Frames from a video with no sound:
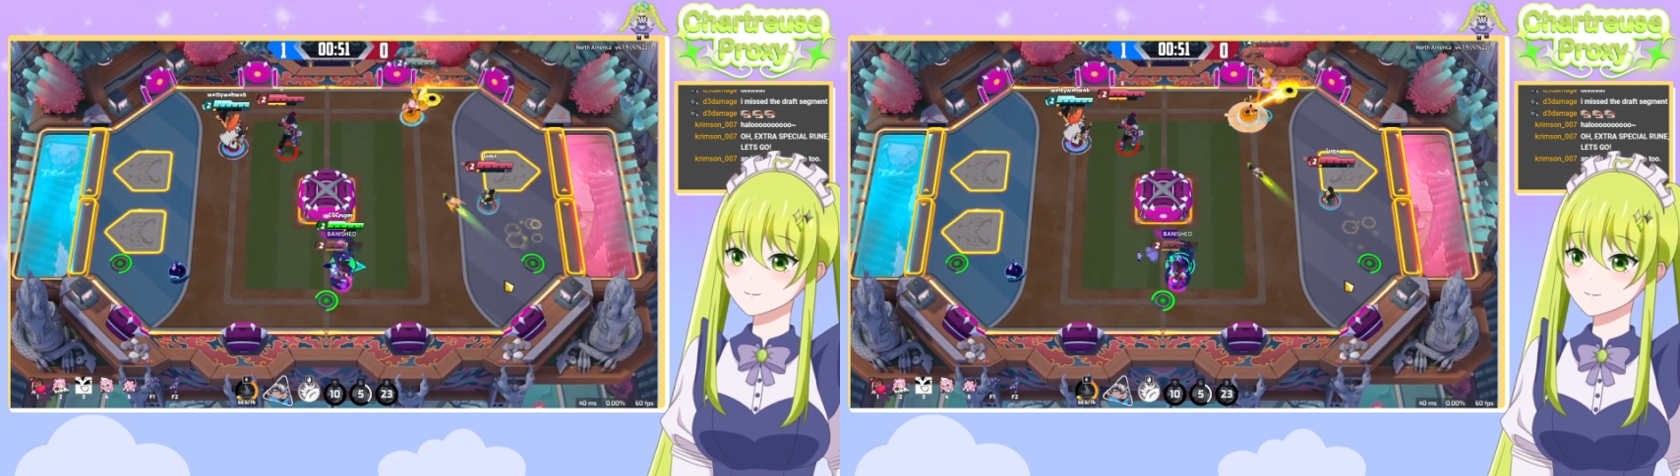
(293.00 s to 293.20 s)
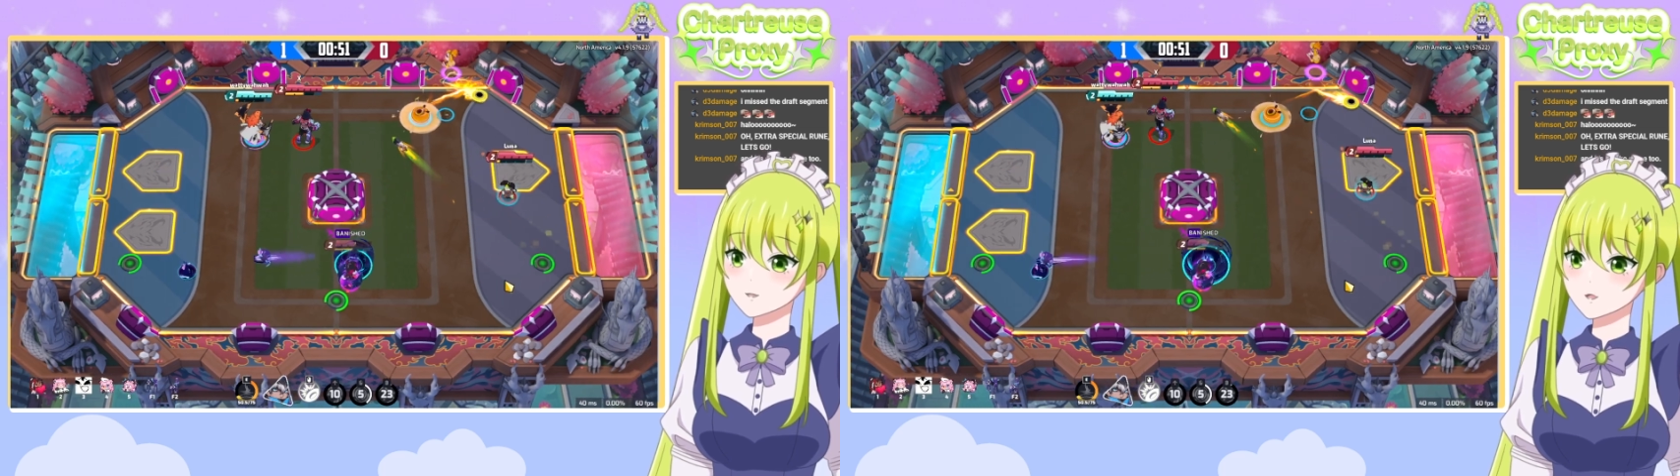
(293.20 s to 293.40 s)

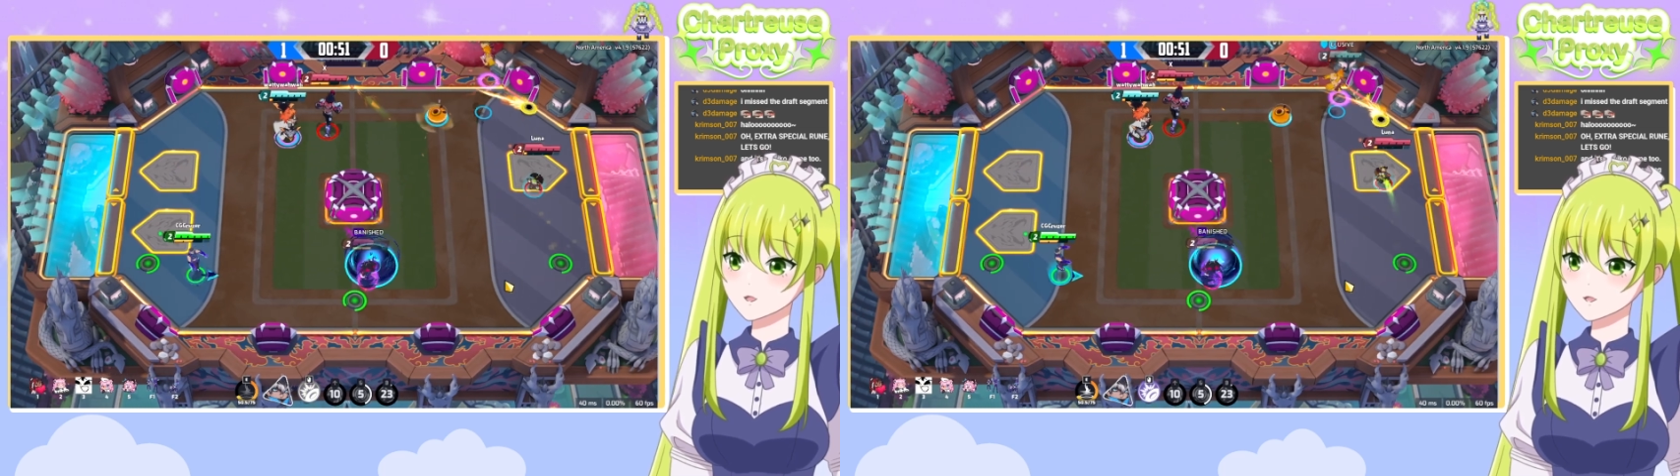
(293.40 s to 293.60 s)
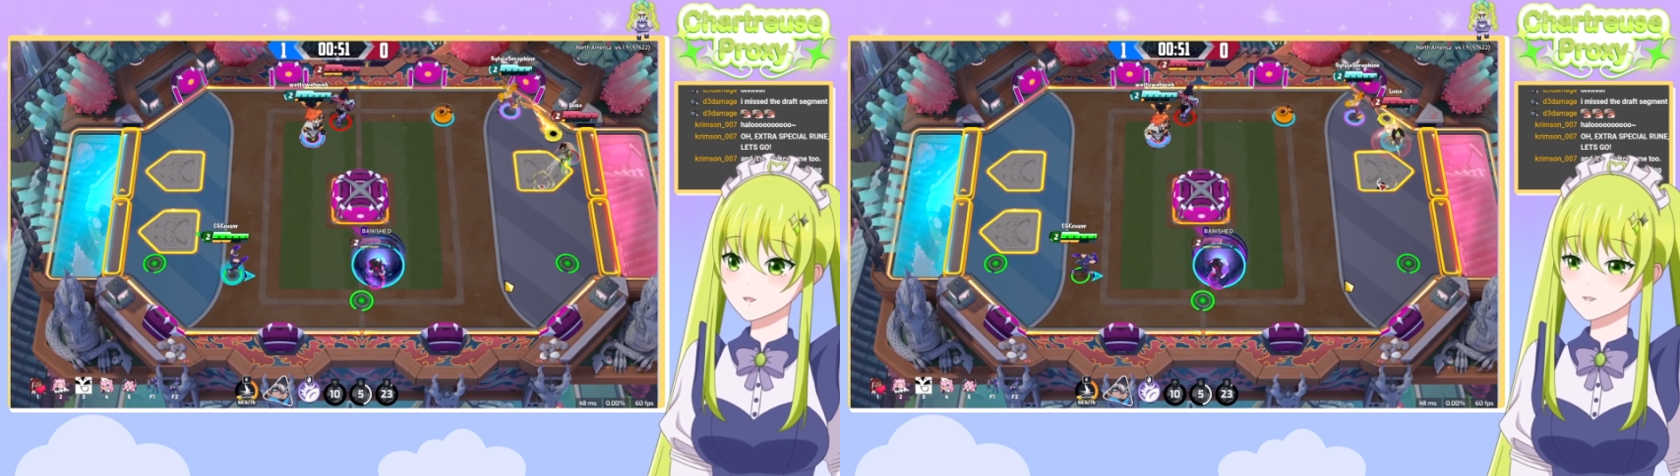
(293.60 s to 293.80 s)

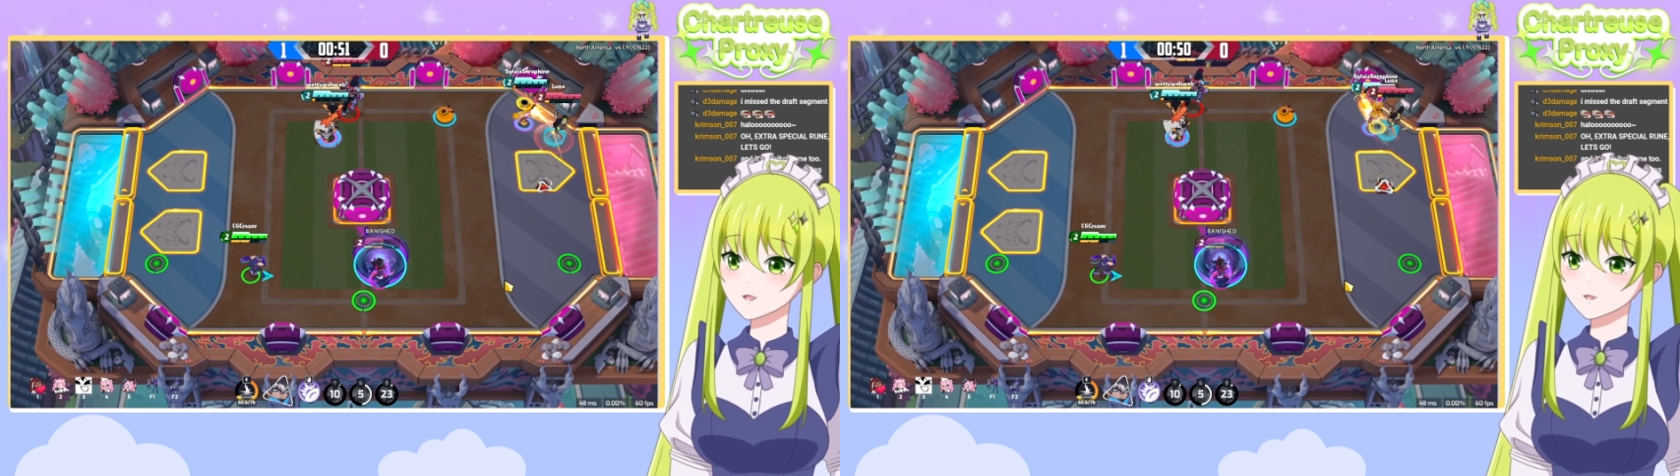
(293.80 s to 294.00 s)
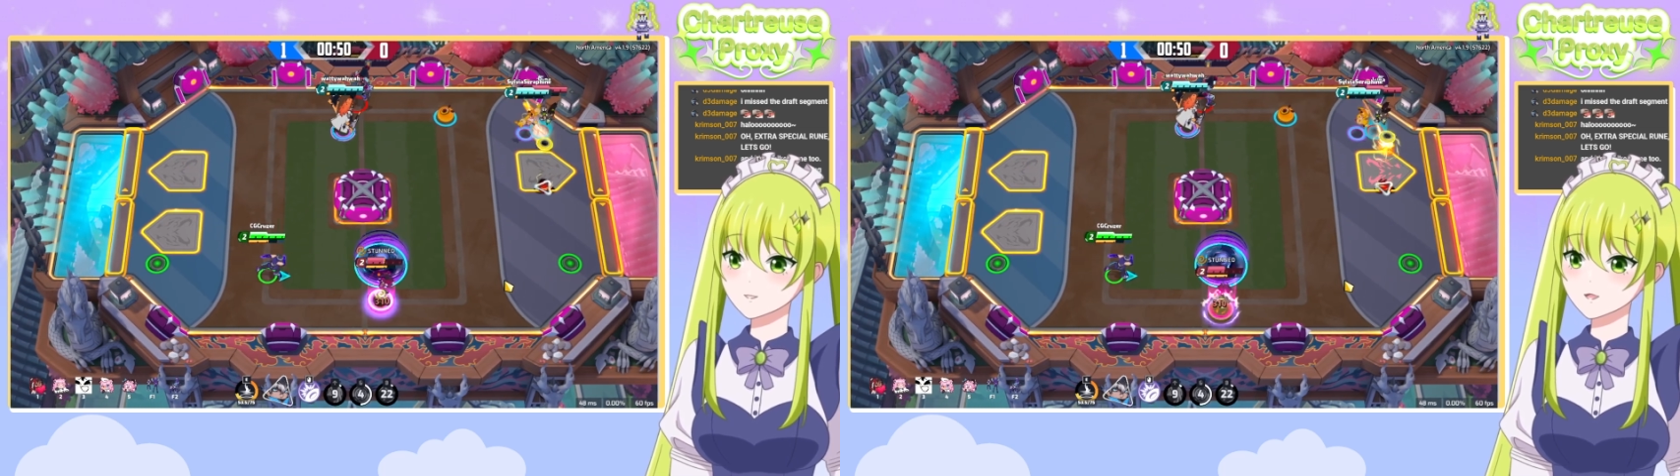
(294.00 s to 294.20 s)
Alright,
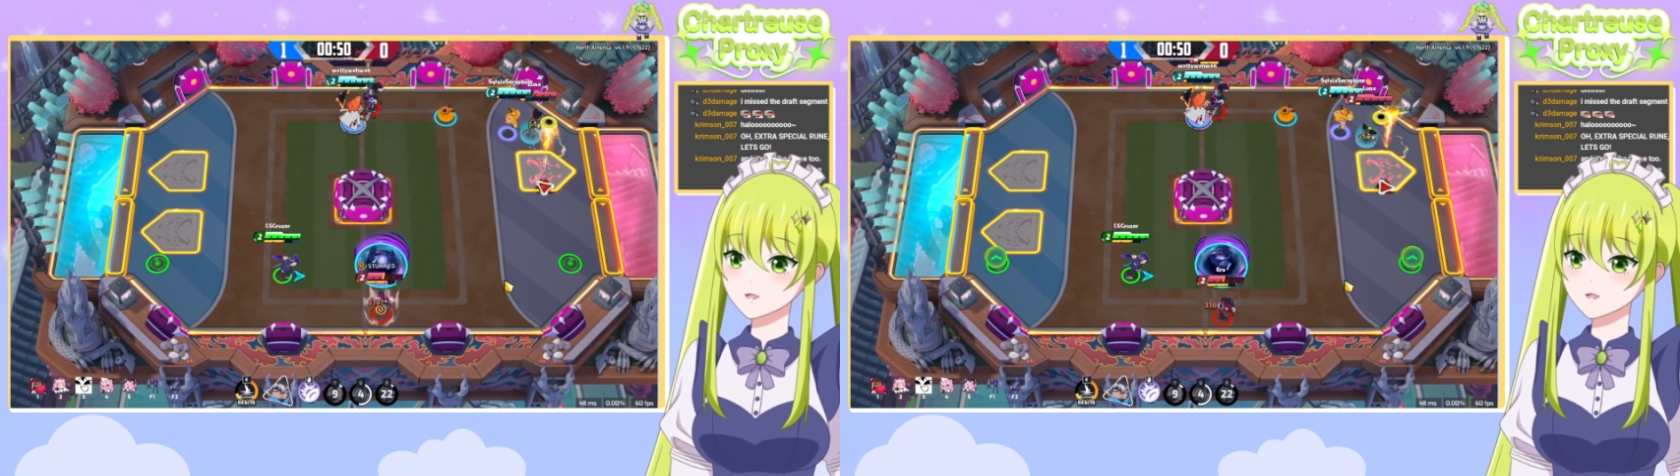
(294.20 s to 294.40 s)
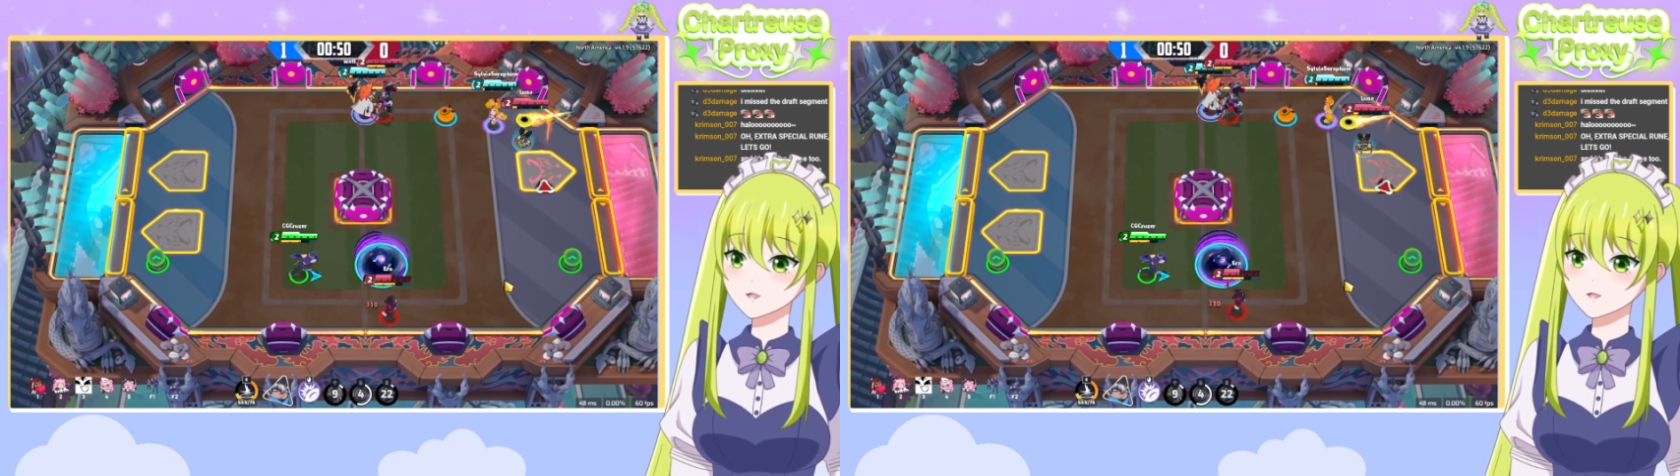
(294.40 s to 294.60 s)
have fun,
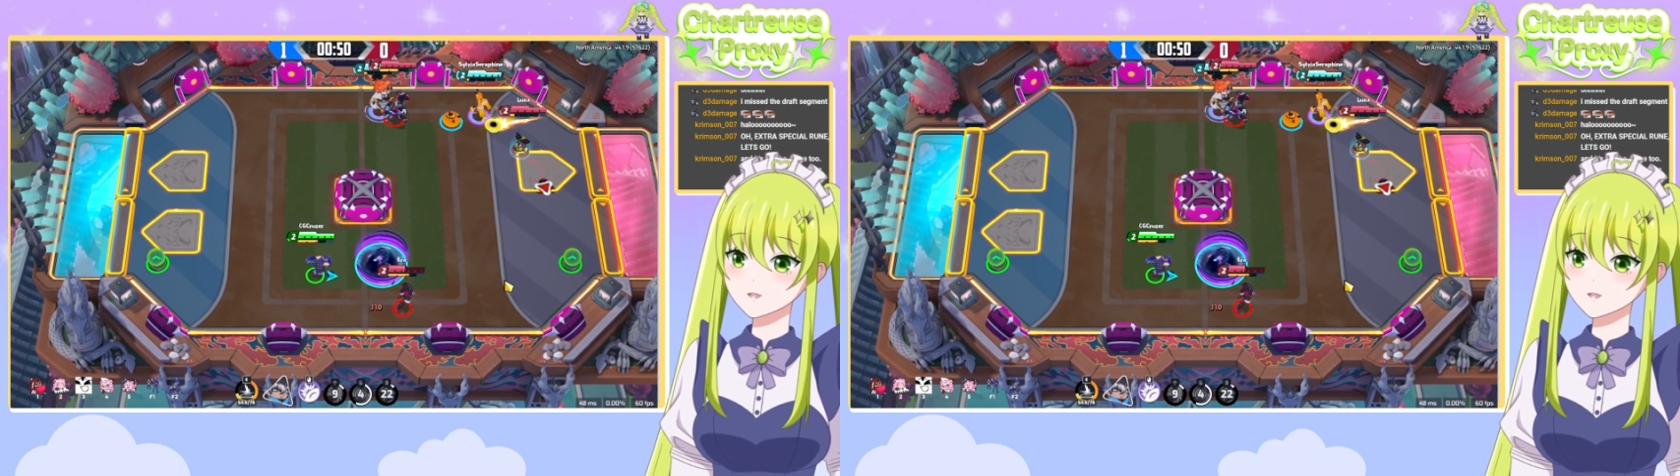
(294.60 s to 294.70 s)
Era.